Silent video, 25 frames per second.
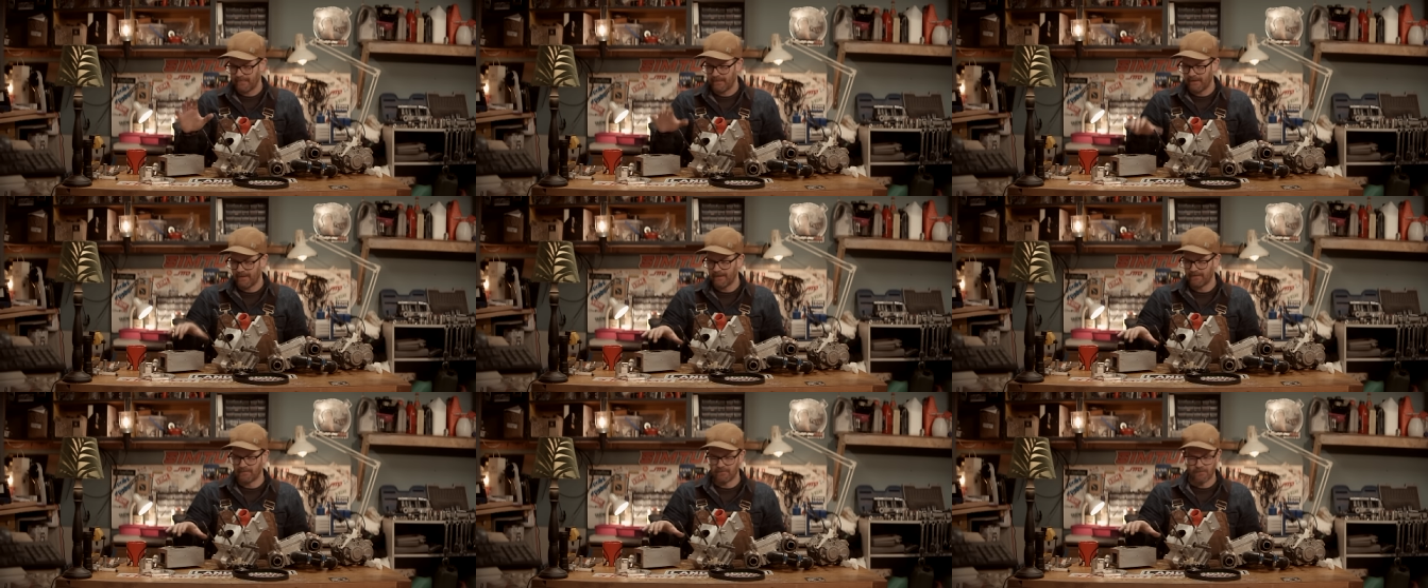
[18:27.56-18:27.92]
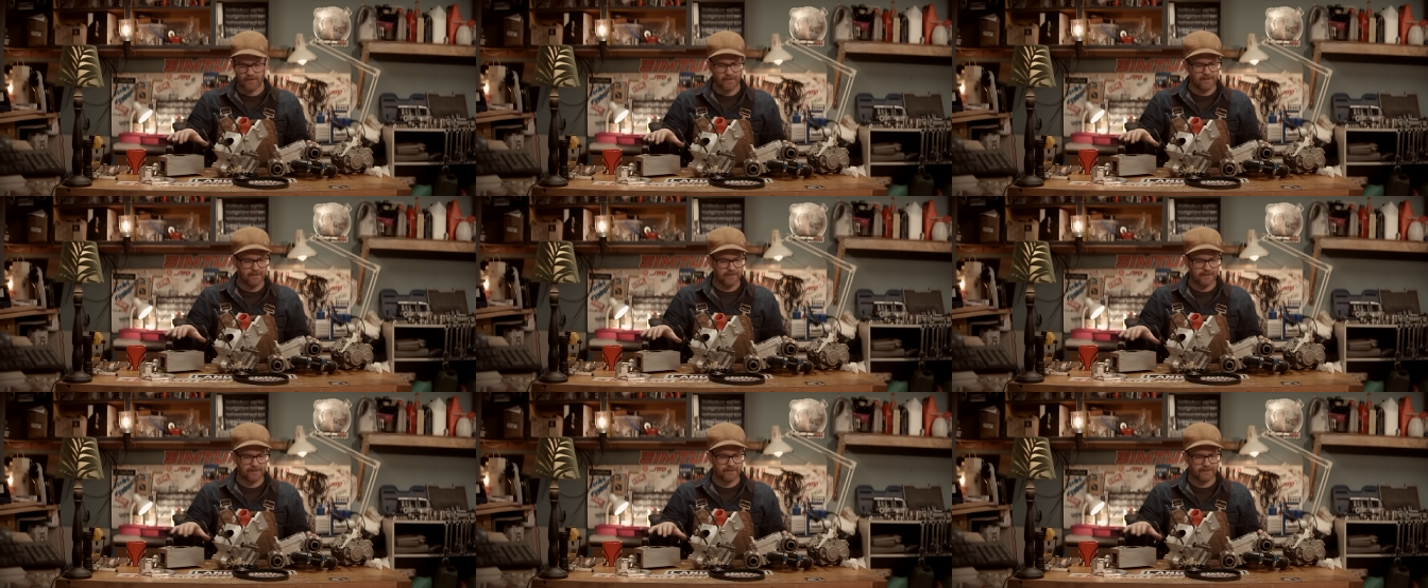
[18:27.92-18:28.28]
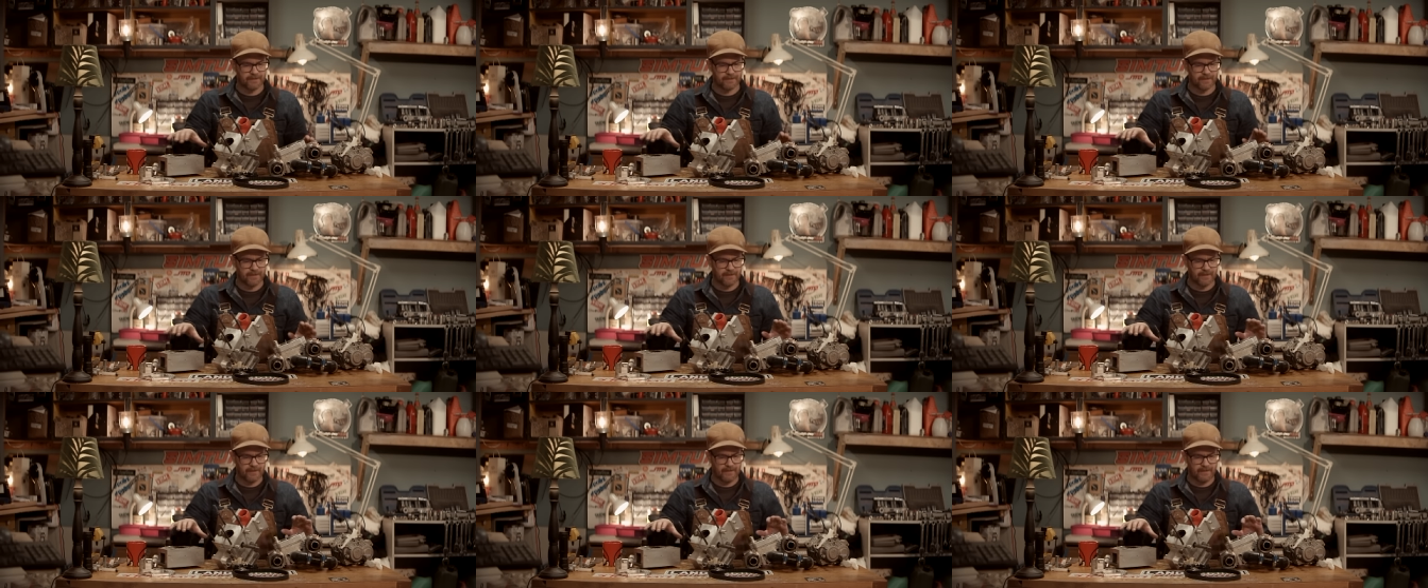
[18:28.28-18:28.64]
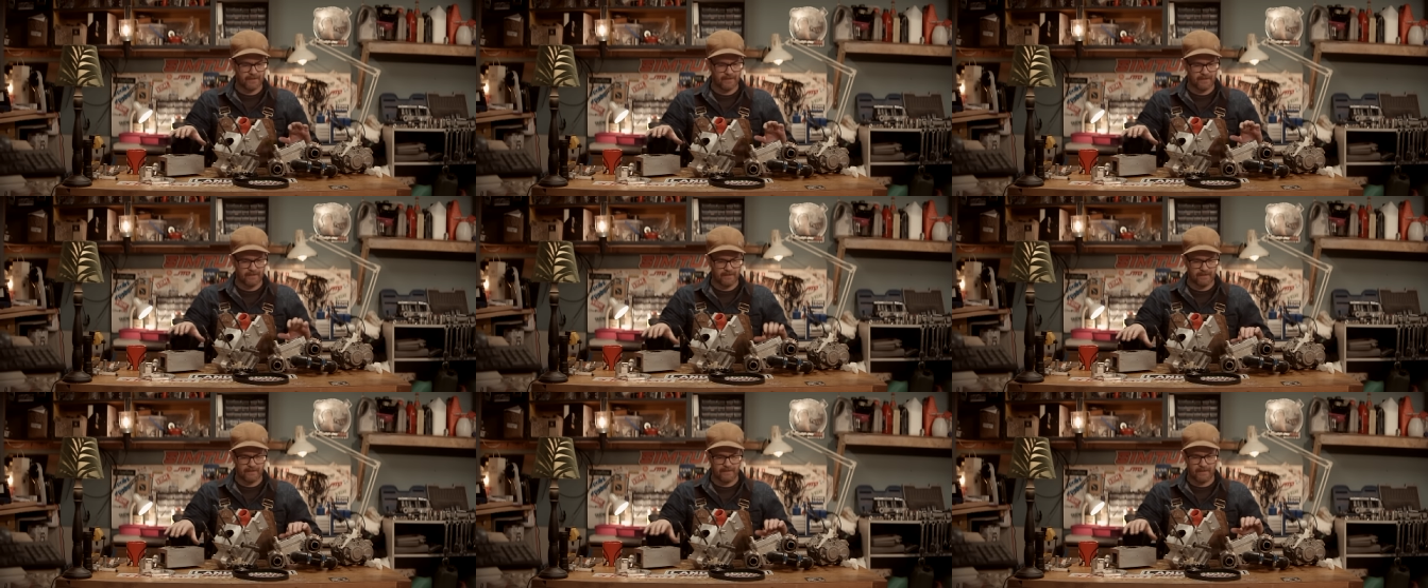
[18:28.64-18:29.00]
and various
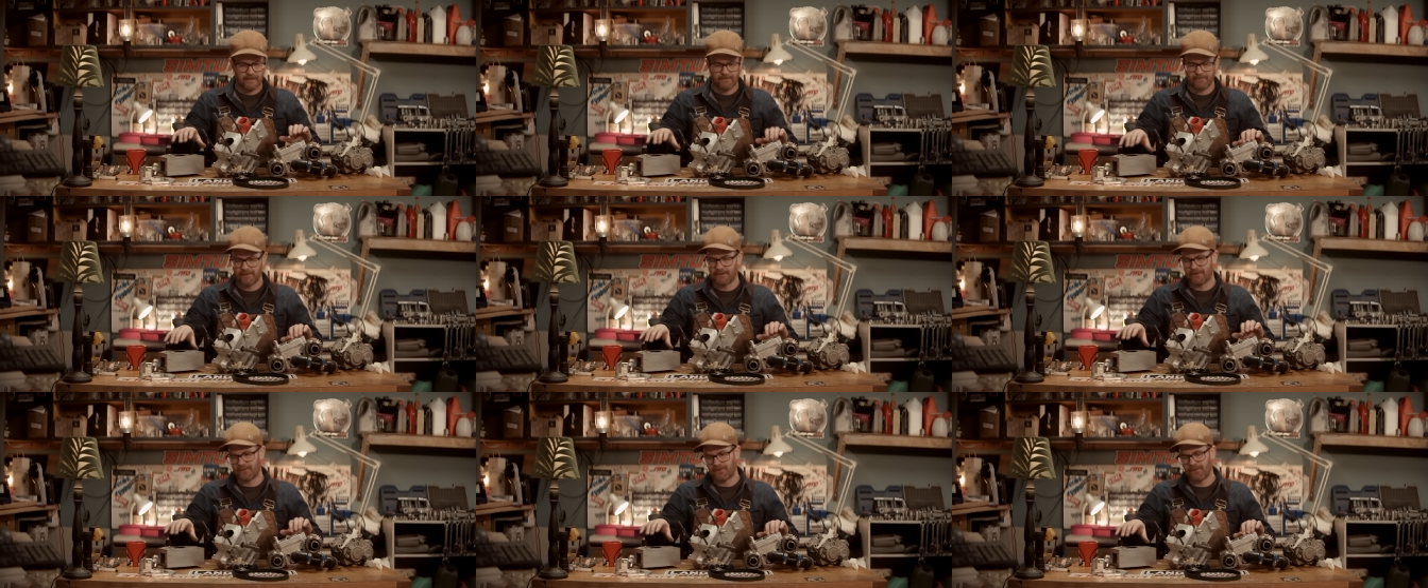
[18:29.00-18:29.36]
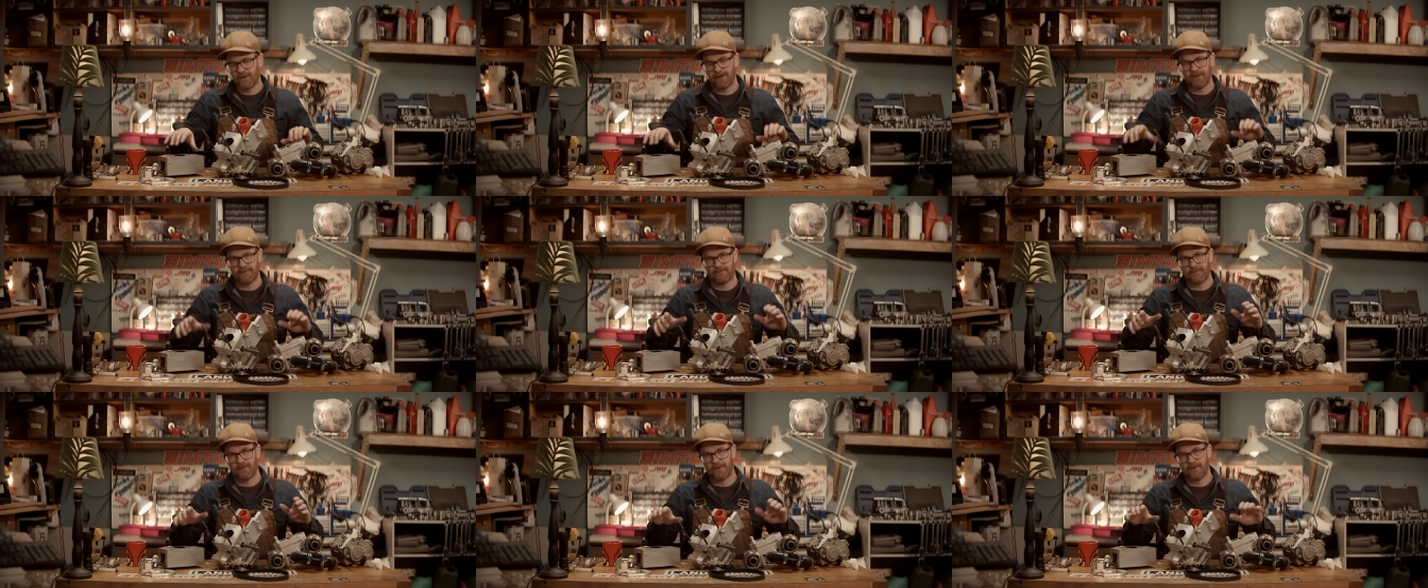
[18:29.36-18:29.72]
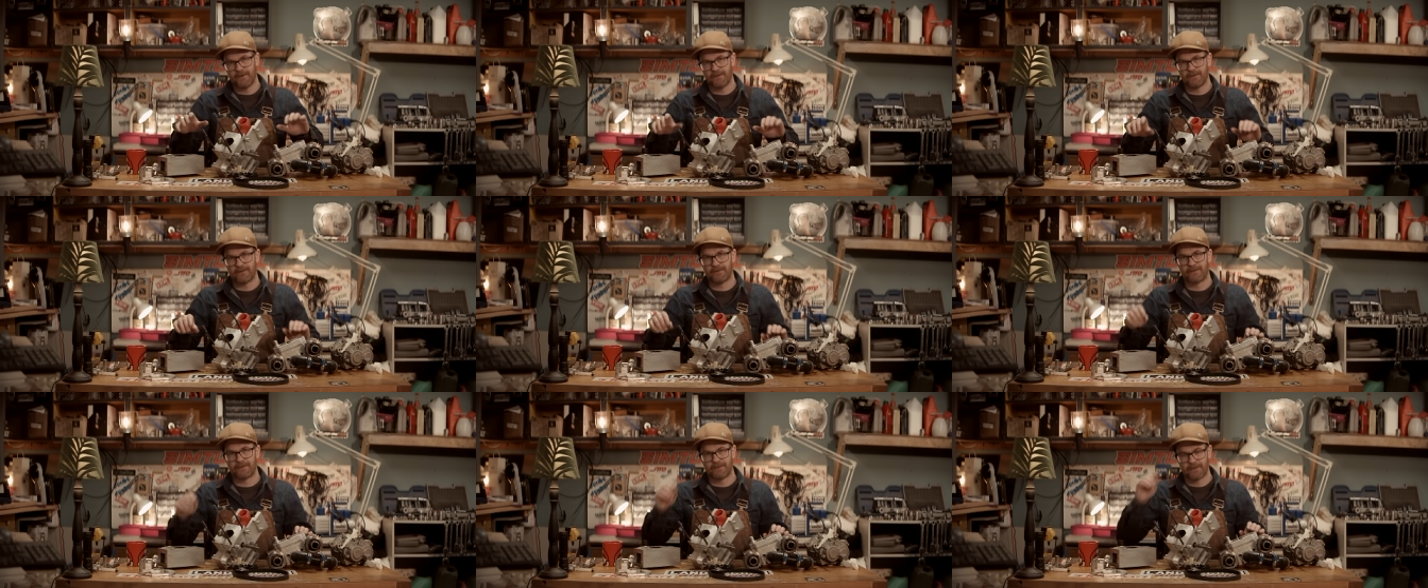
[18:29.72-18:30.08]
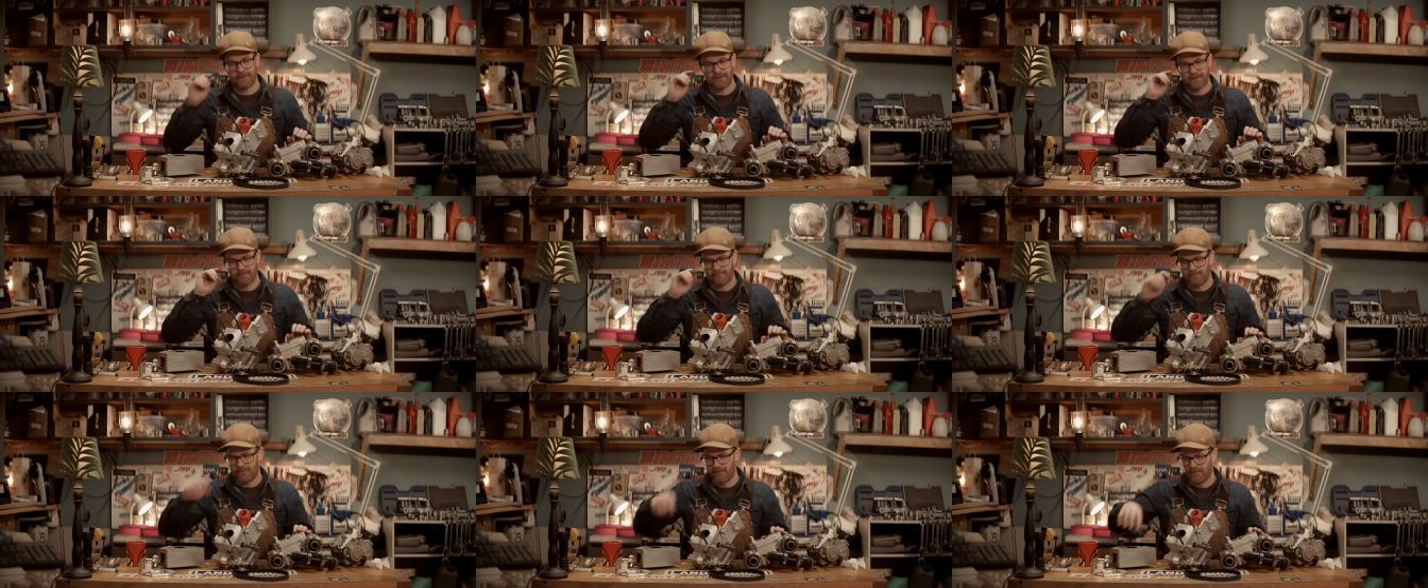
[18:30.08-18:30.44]
uh, and we tried various
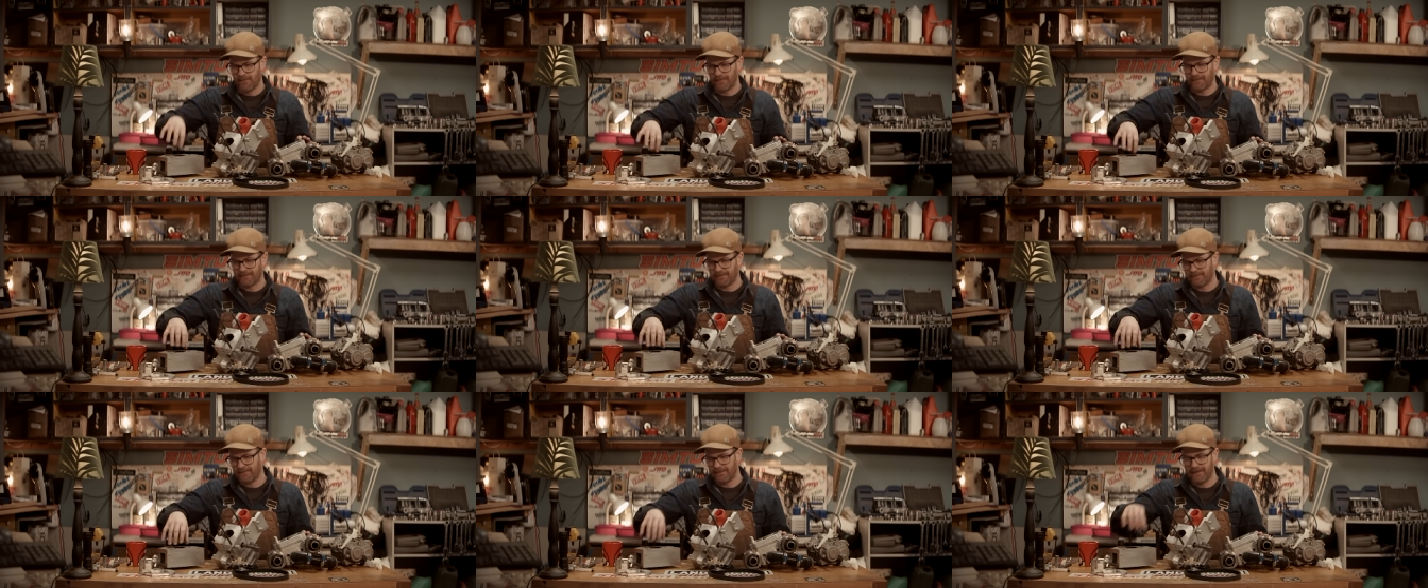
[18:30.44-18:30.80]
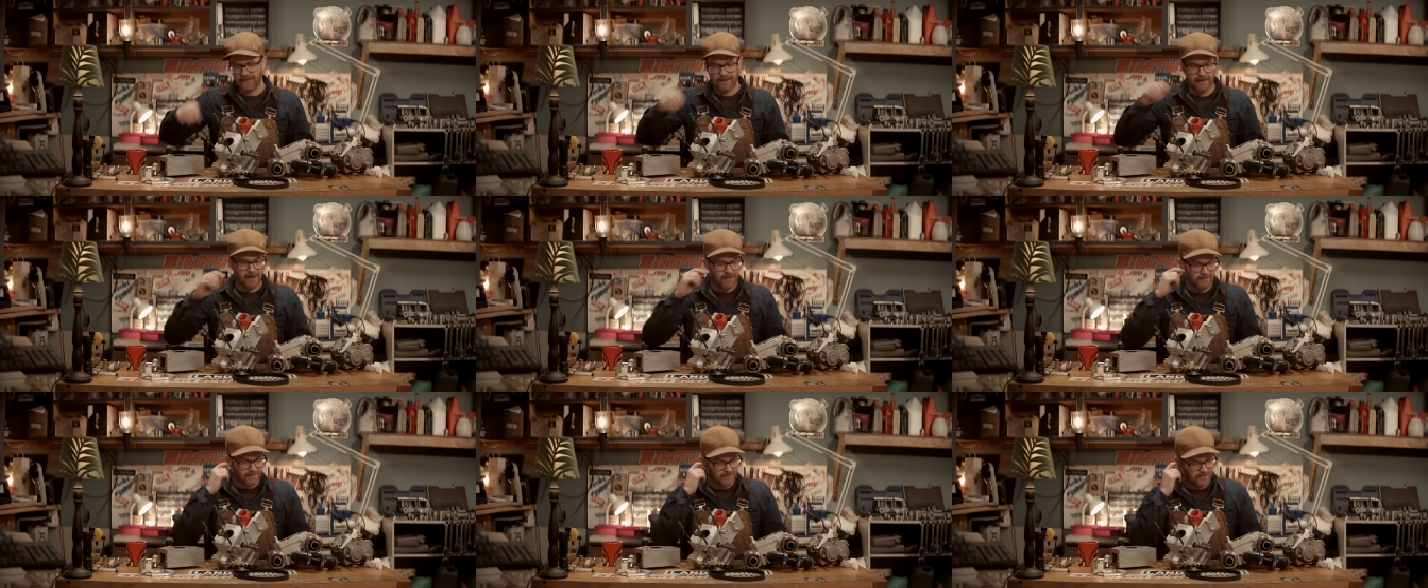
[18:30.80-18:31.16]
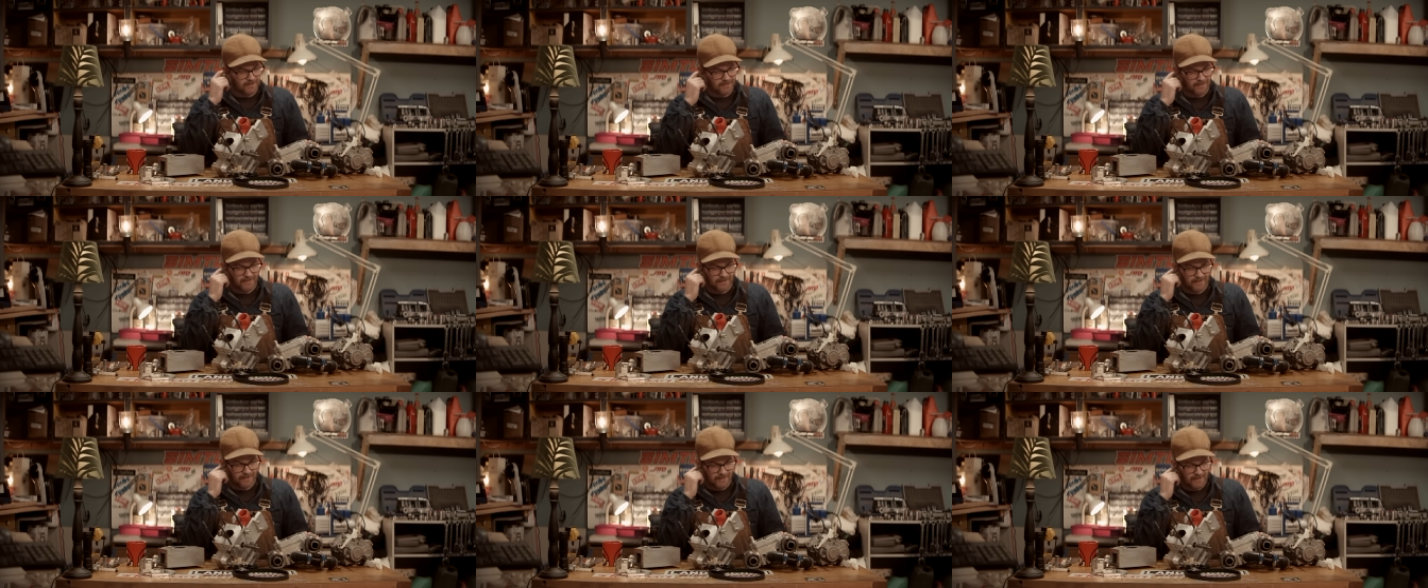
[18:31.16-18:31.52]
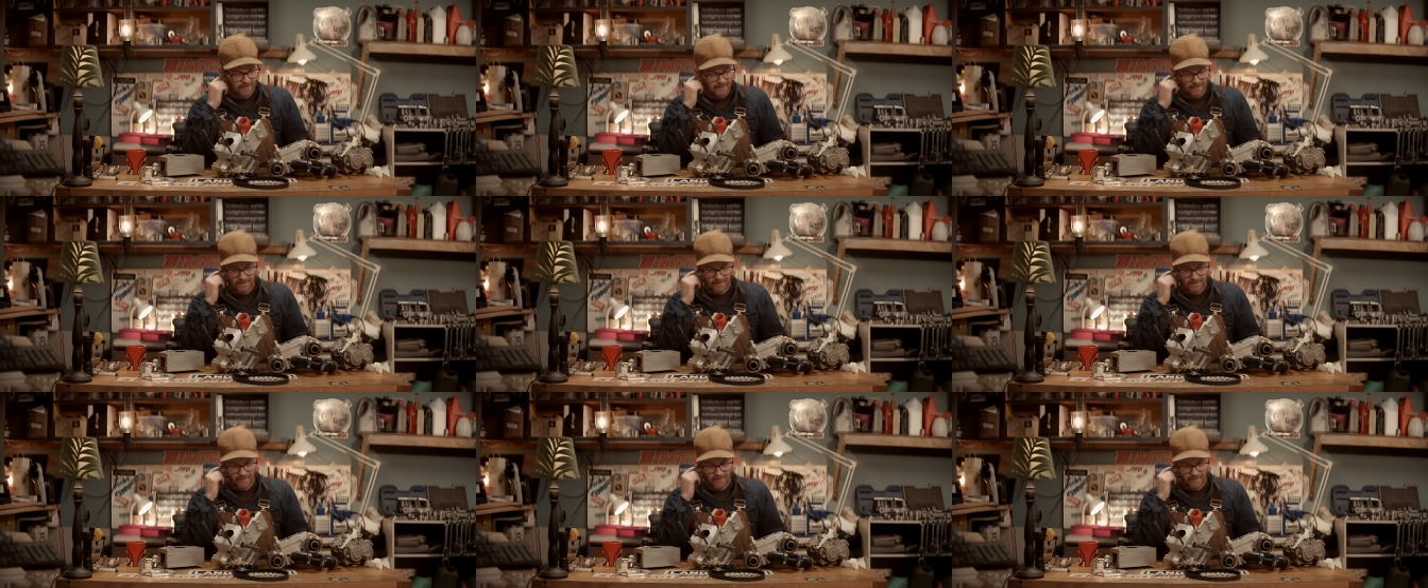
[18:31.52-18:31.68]
uh, port layouts